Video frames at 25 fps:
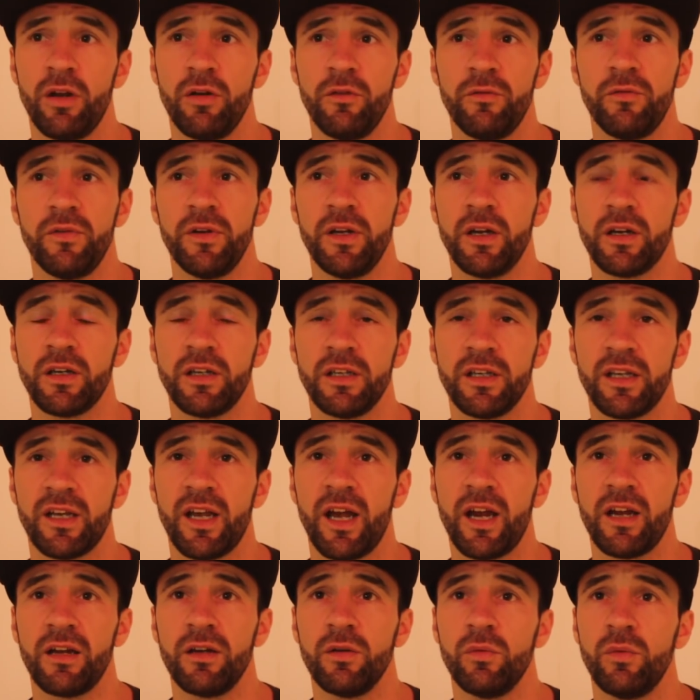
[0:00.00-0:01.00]
hopefully I can
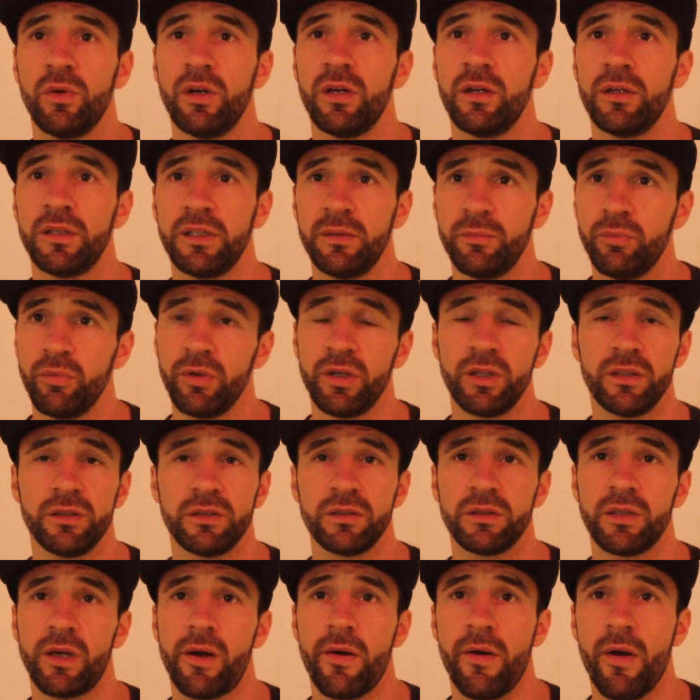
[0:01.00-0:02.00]
counter what he
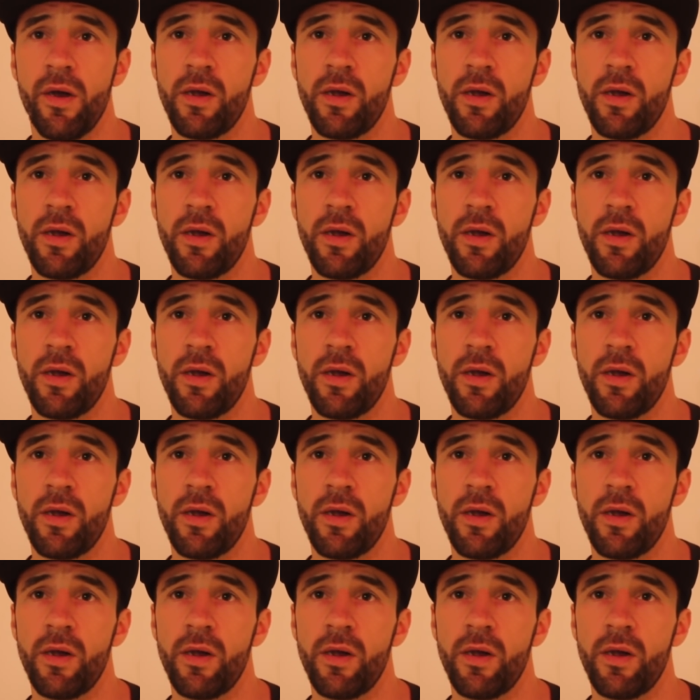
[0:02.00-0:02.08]
brings.